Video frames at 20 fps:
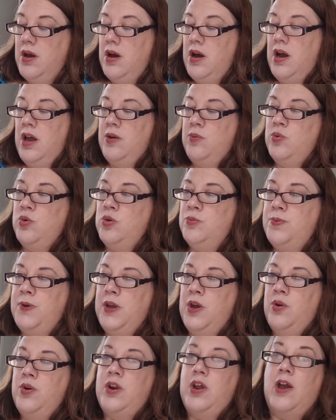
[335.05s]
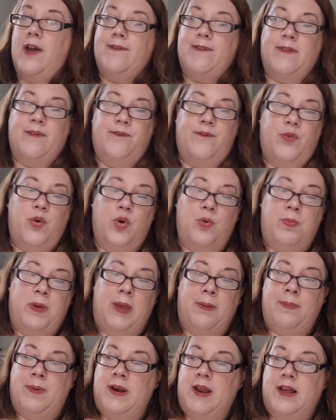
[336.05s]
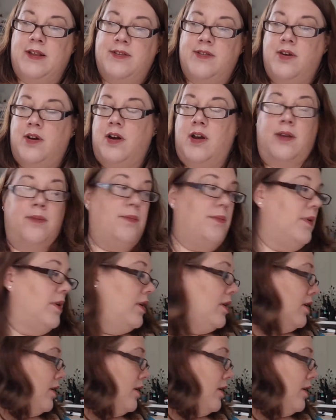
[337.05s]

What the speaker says: I will be only having 4 people at a time.